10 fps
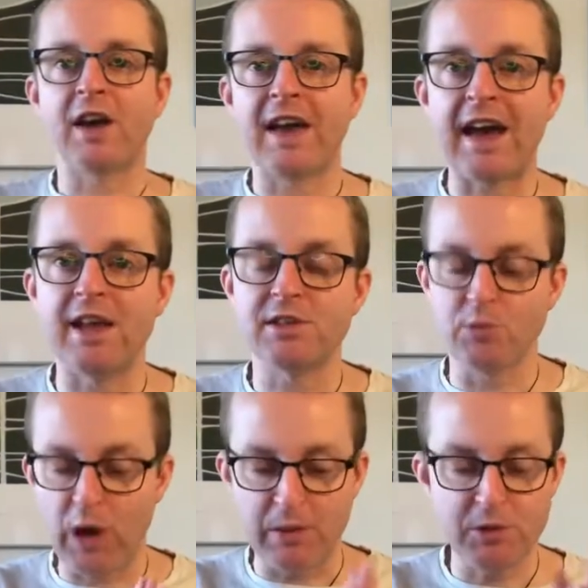guys, and
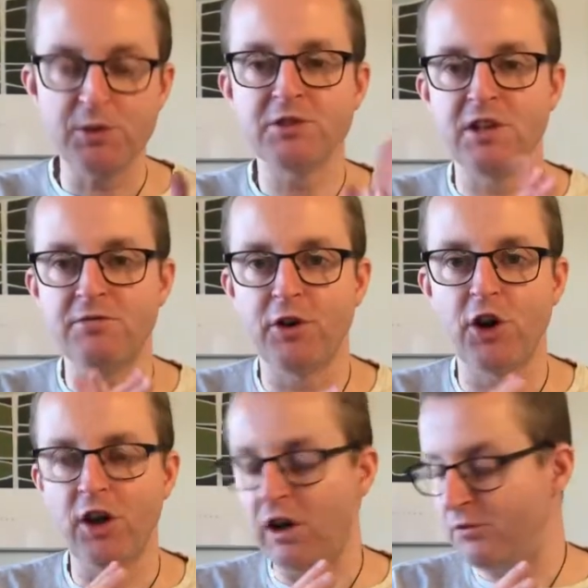what I'm using
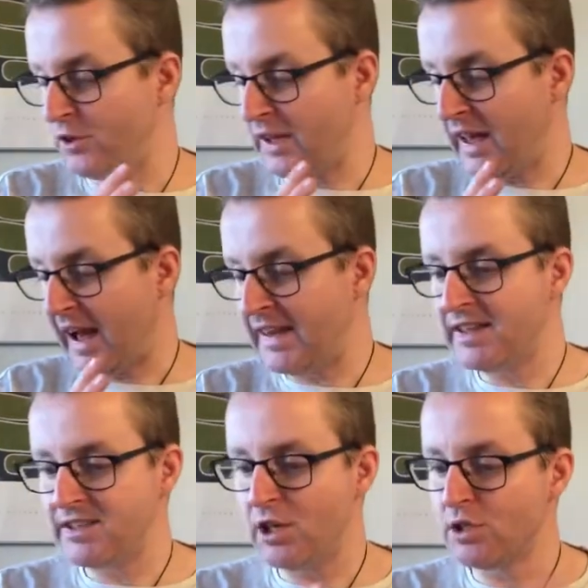for the
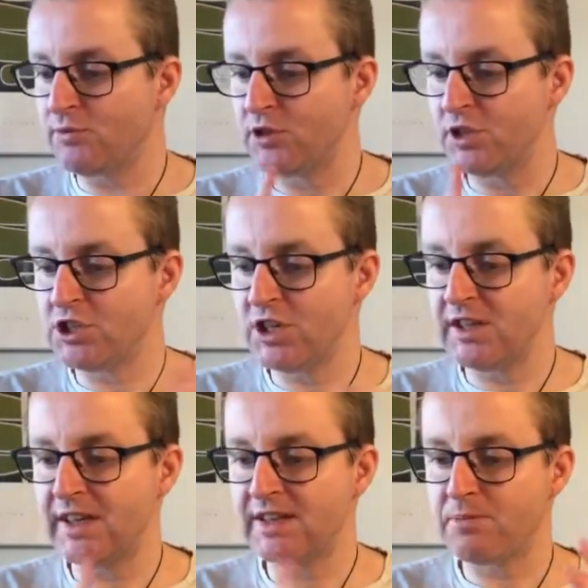other seeds, for the
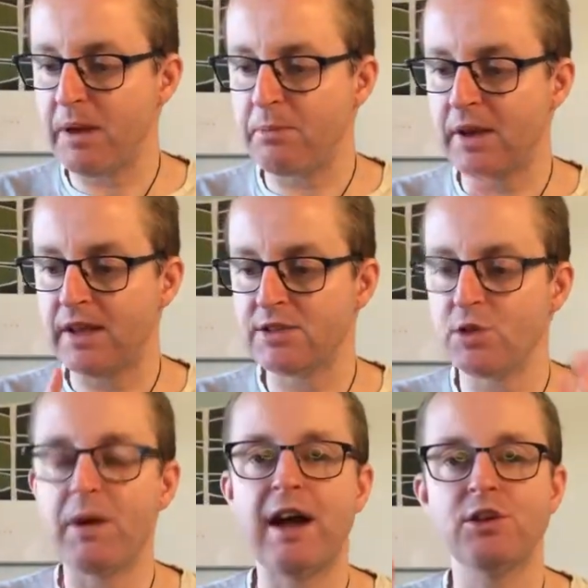chilies, peppers,
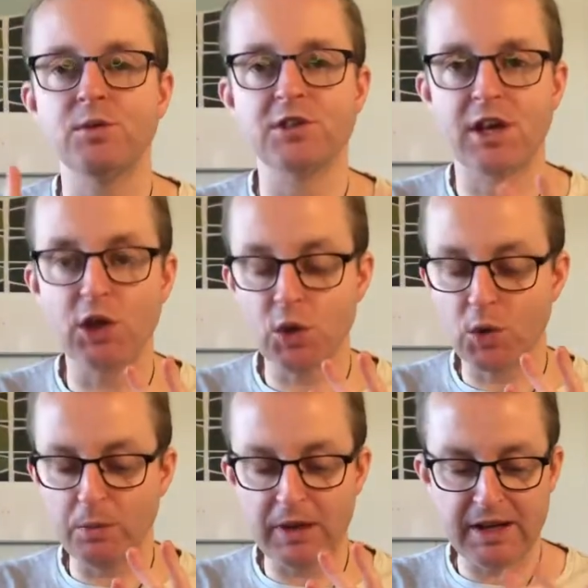tomatoes and
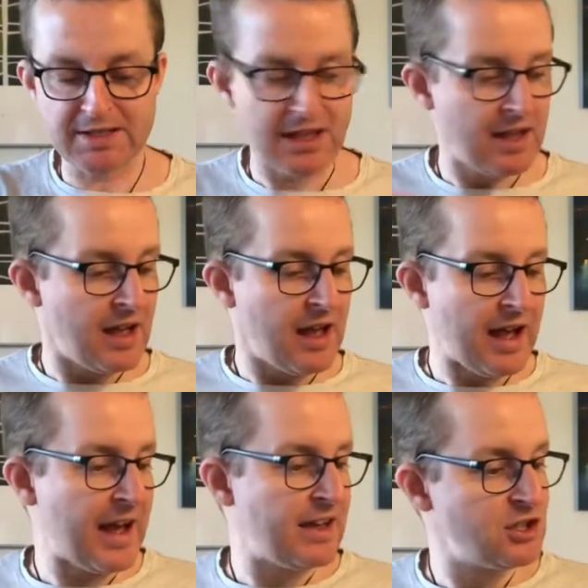cucumbers,
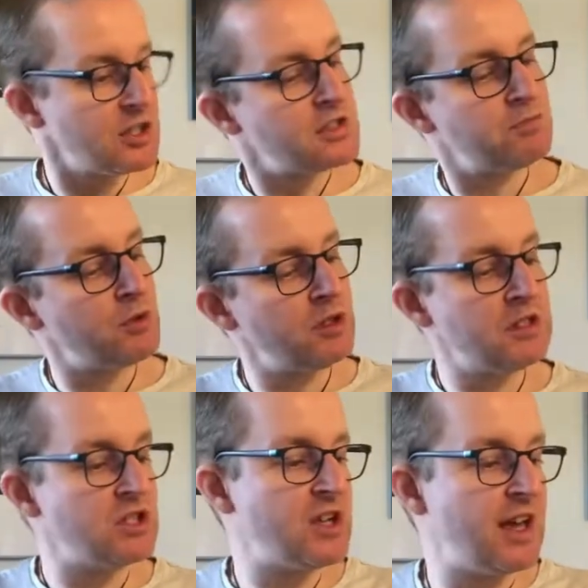I just
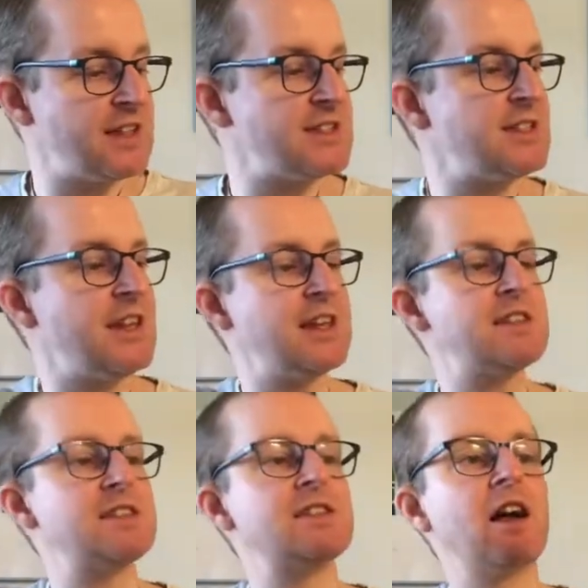purchased this